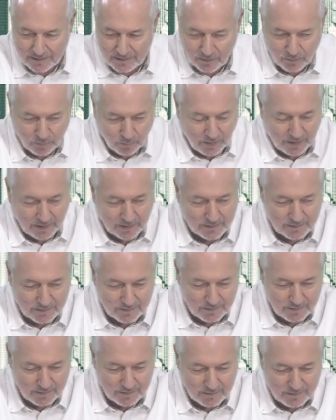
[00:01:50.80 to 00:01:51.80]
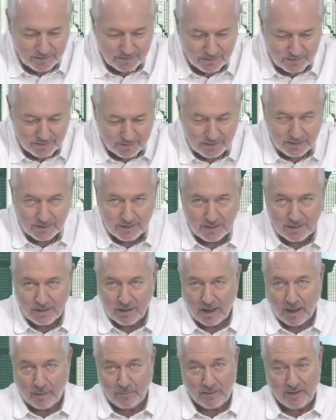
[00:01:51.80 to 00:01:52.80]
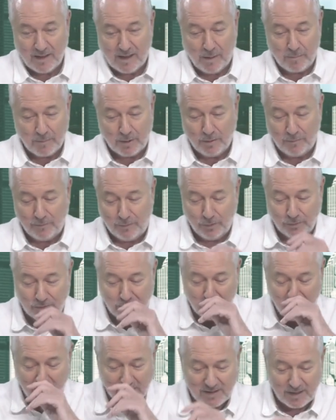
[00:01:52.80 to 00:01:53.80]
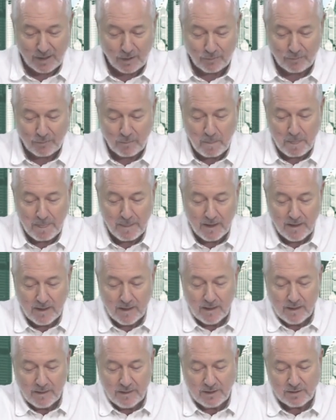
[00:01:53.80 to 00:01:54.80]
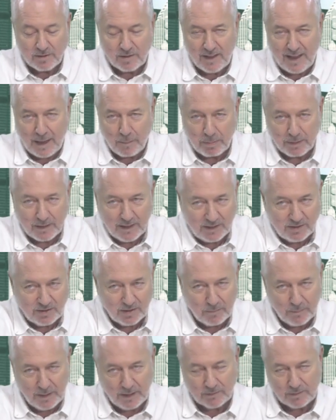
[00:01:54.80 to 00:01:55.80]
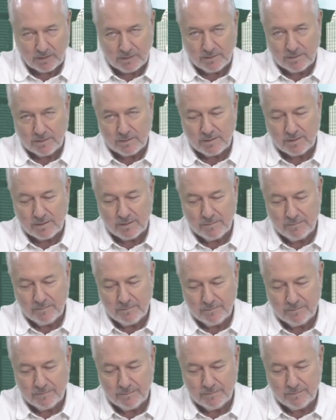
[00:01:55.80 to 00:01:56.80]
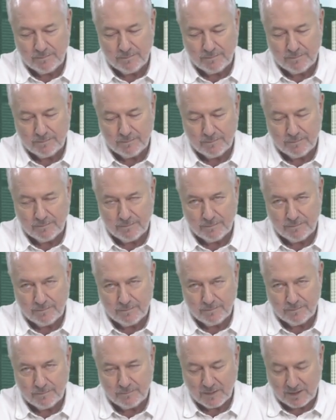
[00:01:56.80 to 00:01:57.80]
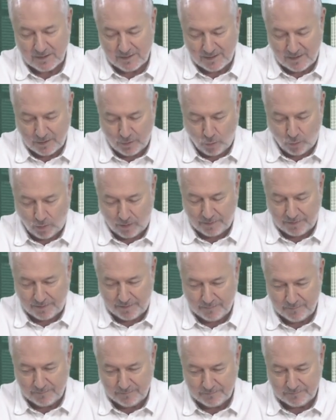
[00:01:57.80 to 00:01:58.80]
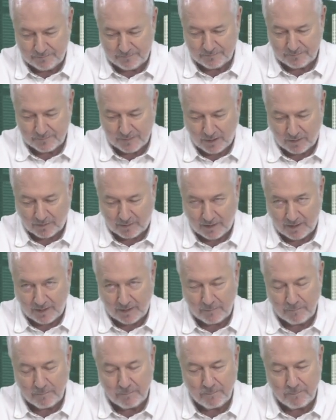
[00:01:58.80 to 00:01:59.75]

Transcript: west. I think I'm confusing myself. These are the Appalachian Mountains. This is the north. Okay.